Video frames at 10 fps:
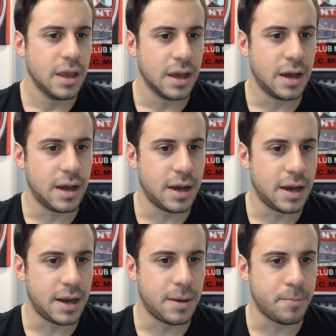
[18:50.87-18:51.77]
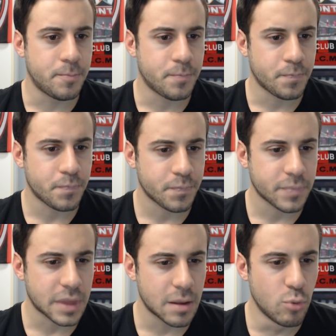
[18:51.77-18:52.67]

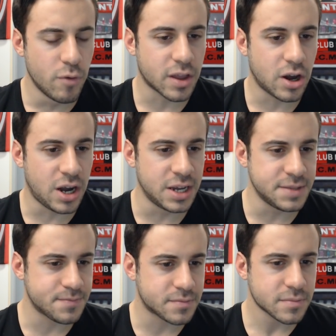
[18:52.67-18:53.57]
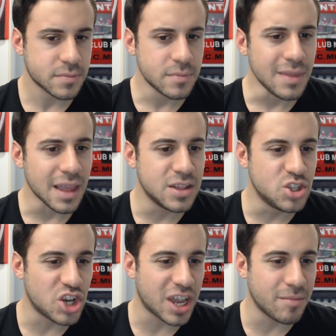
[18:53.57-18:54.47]
Moving on,
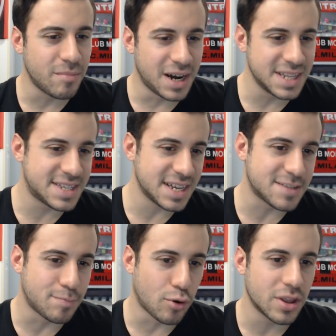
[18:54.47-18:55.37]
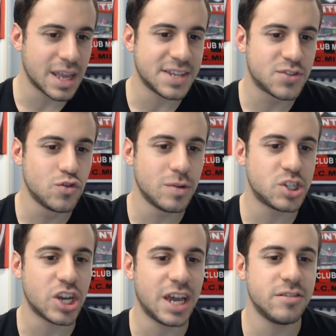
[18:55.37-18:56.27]
J Mud says Poli has too
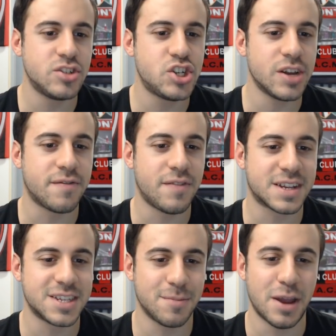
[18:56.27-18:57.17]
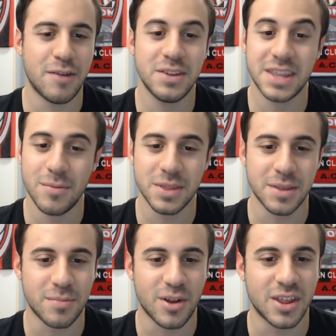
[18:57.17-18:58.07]
much energy and fucks up every time with
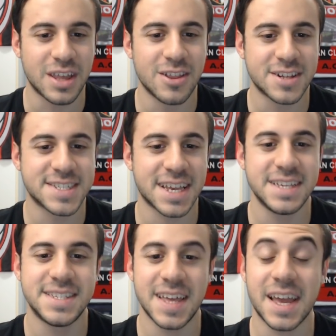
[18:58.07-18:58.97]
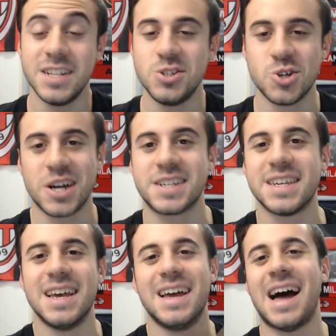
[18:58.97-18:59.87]
the ball. He looks like he's taking
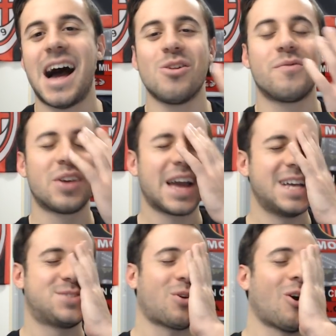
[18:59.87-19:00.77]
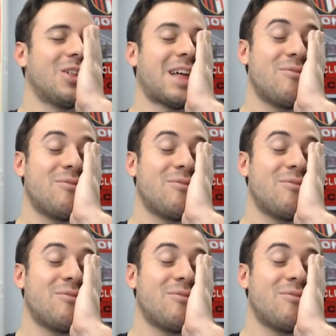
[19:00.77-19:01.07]
drugs. I don't know if you guys recall that